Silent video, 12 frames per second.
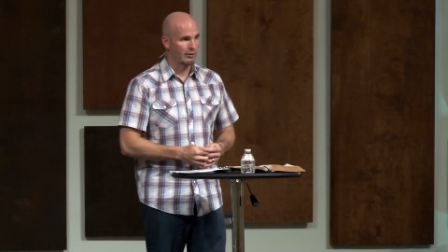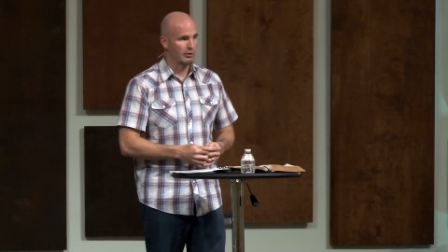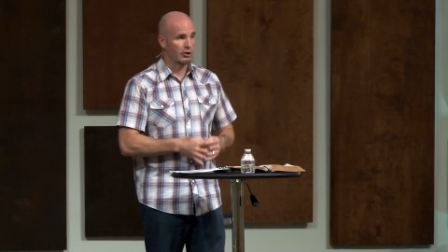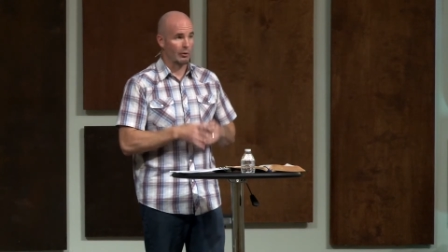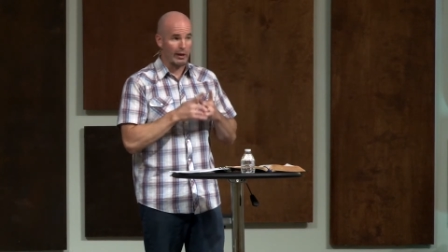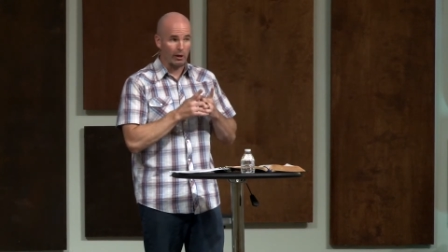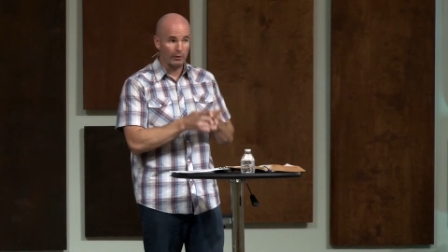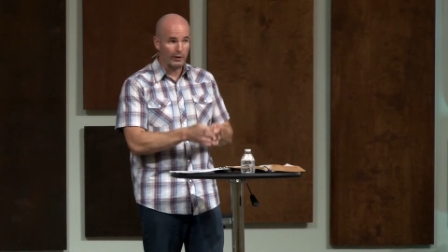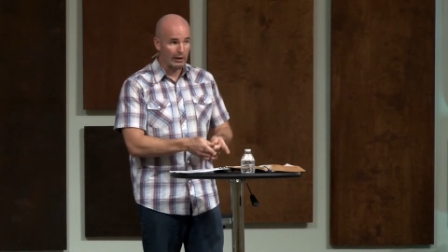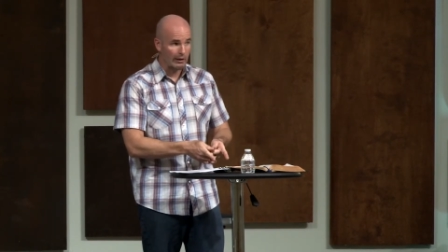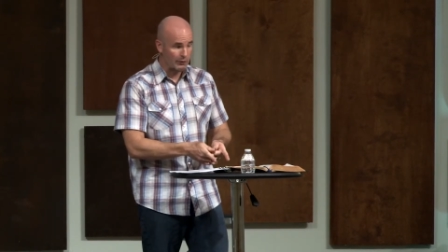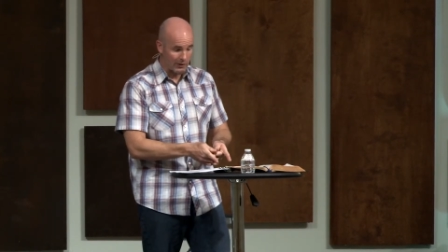So here are the
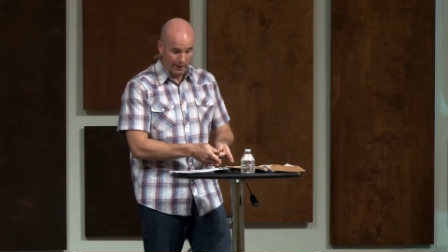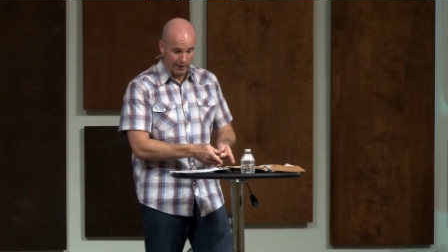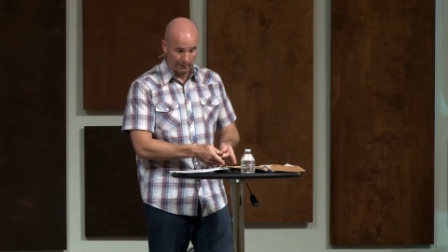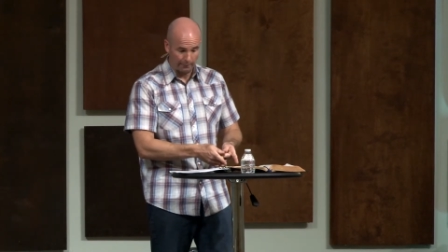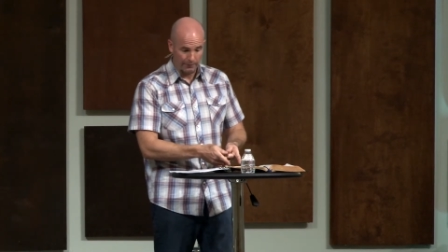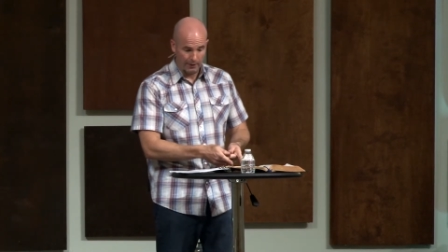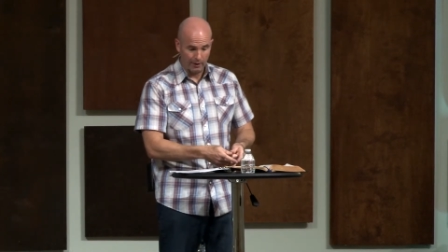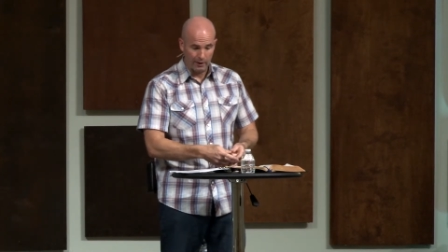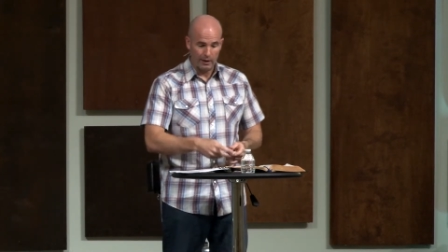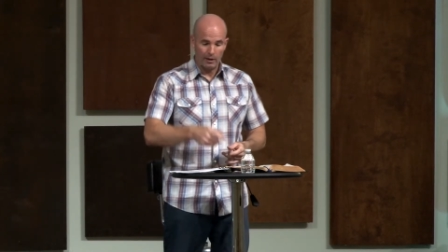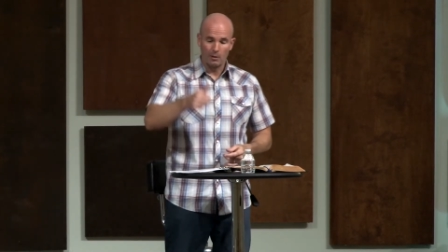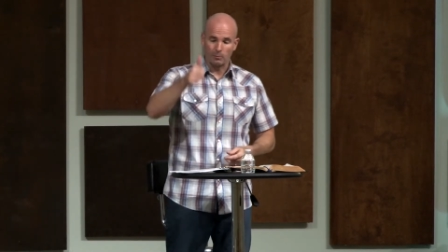gifts again
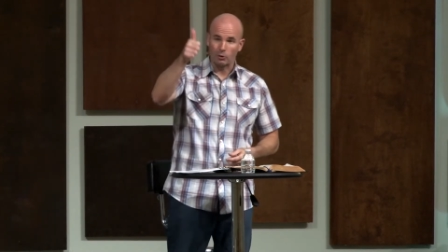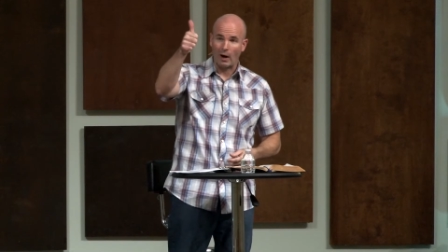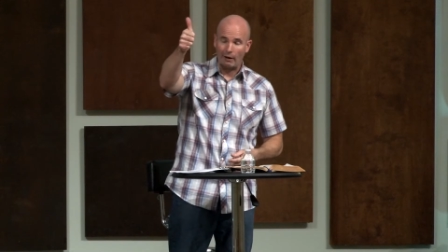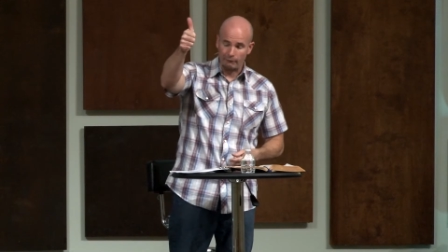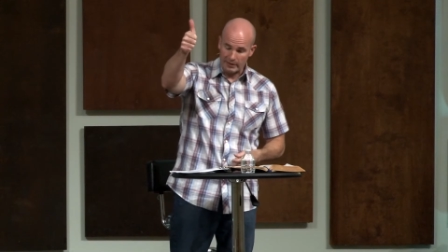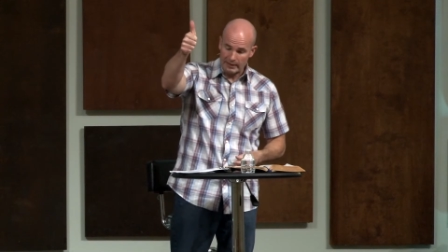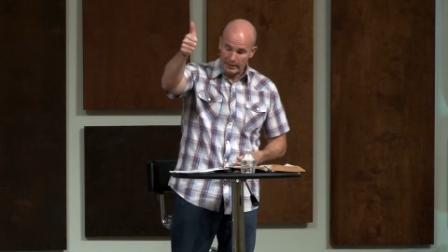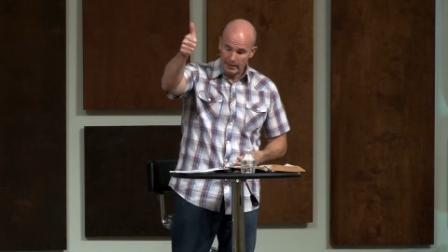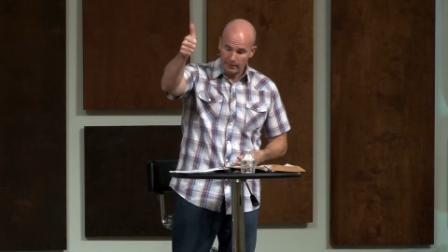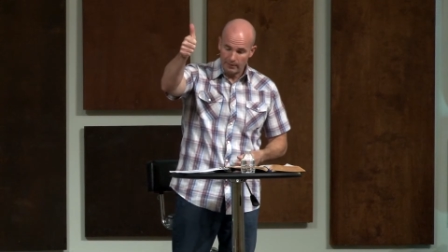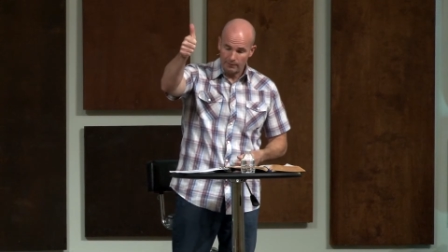prophecy,